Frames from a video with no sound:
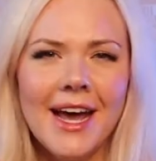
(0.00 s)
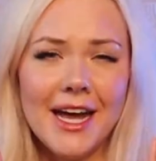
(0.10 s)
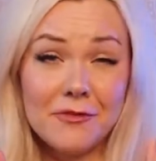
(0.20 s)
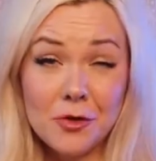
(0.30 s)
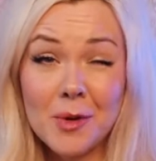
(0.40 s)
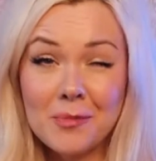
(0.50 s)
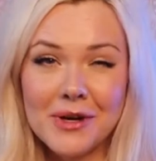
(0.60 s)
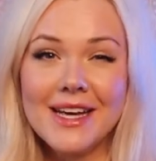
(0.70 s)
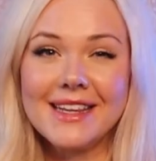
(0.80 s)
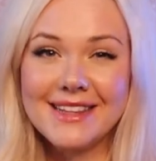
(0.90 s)
And if you've been
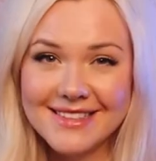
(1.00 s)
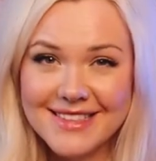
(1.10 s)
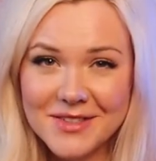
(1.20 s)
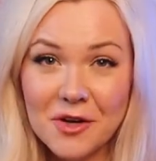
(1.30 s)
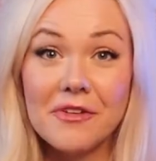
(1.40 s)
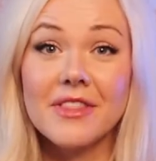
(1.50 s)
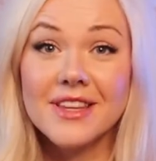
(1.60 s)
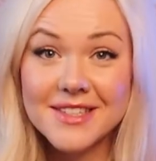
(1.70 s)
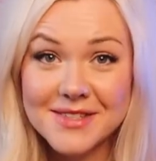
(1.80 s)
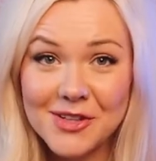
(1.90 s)
putting lessons off
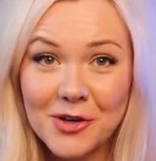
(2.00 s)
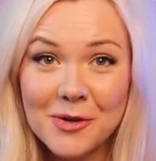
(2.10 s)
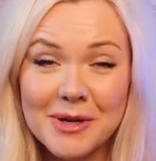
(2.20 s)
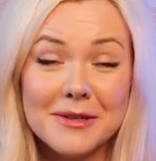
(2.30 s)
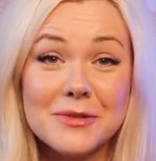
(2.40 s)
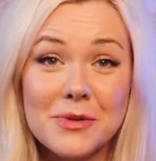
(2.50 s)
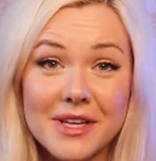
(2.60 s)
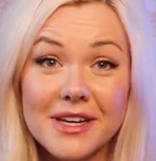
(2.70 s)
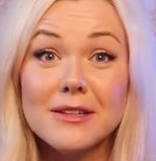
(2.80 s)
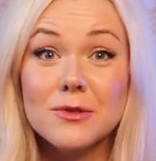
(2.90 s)
this long because you
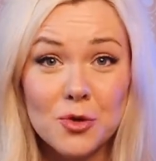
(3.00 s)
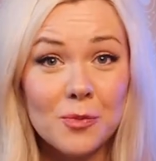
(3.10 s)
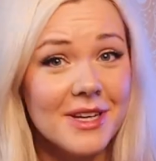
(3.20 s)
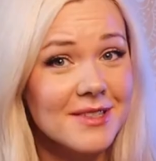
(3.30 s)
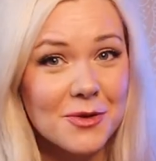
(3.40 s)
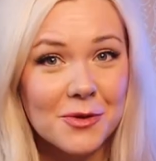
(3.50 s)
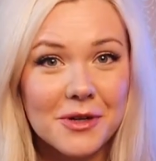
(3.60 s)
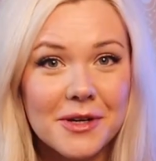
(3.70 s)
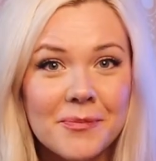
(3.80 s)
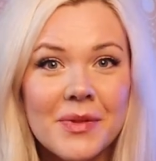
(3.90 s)
think Zoom is no
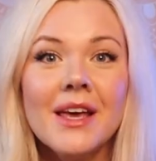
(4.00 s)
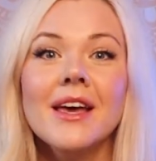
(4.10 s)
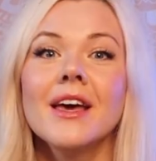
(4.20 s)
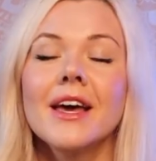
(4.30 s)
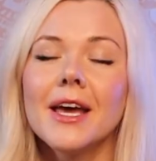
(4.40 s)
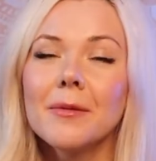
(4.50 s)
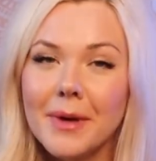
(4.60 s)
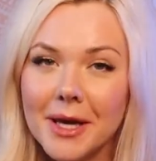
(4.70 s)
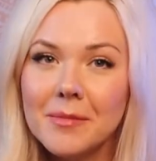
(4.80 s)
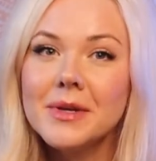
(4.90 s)
good, it
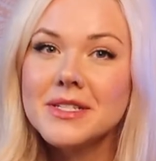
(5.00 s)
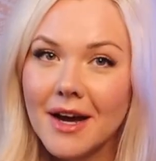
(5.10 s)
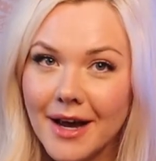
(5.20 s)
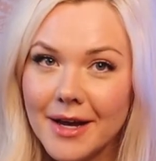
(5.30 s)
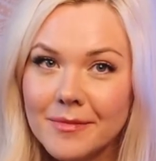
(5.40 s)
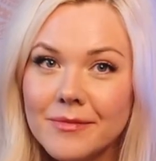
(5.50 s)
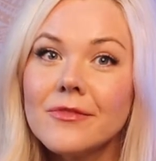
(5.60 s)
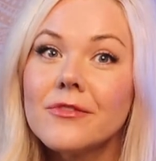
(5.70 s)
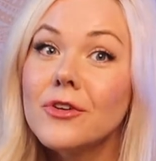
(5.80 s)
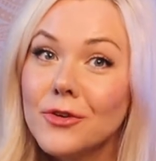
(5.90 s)
may be time
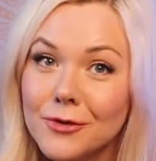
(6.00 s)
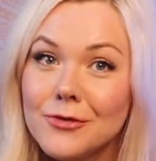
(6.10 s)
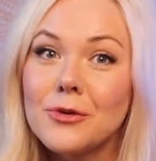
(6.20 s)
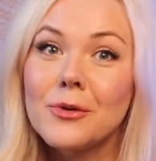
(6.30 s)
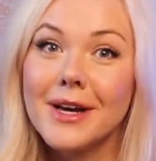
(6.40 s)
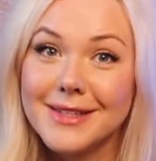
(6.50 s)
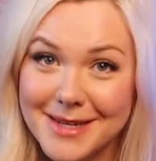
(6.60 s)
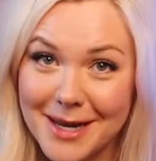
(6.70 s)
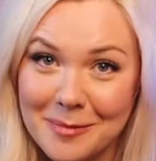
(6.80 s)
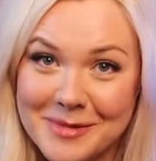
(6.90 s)
for you to
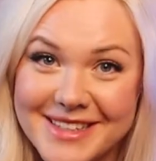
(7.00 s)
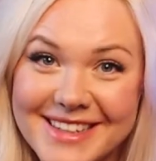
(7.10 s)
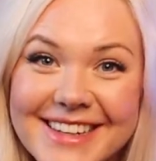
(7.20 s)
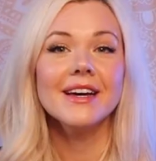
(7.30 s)
adapt.